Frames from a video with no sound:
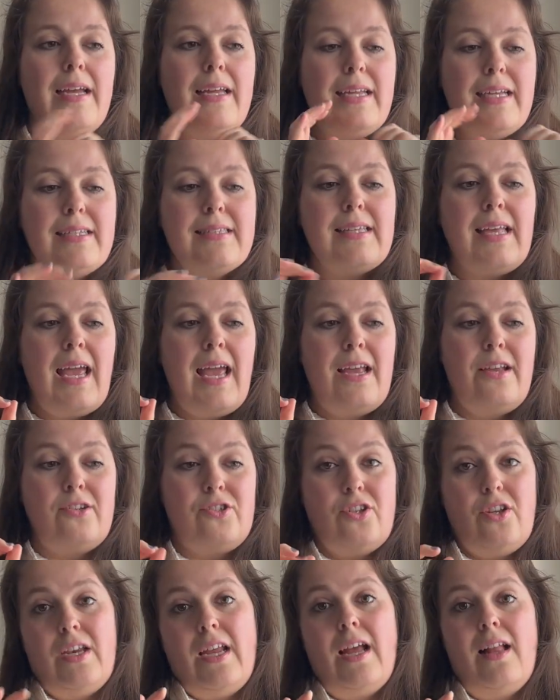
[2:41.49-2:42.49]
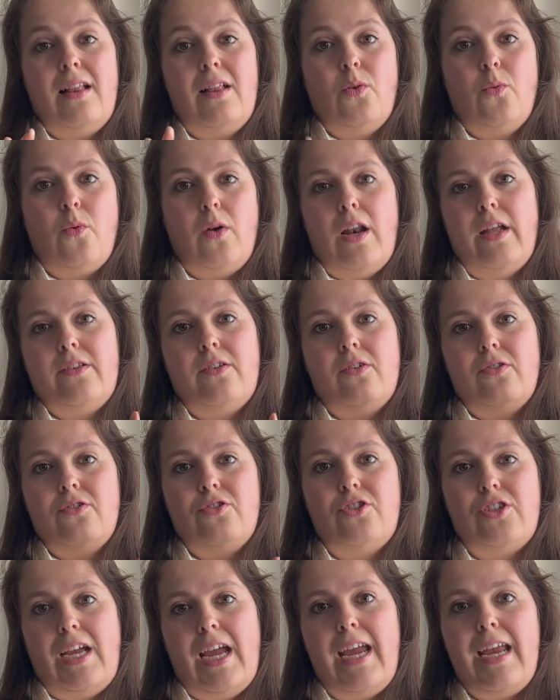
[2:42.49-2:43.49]
is a Chanel wallet
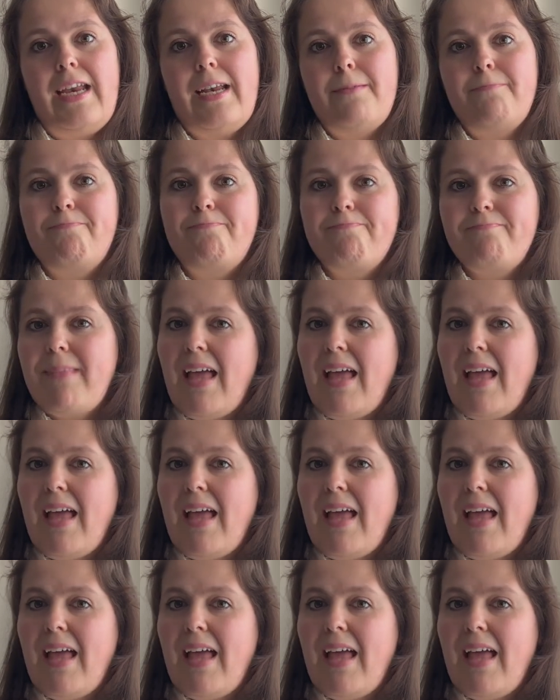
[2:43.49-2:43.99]
on chain.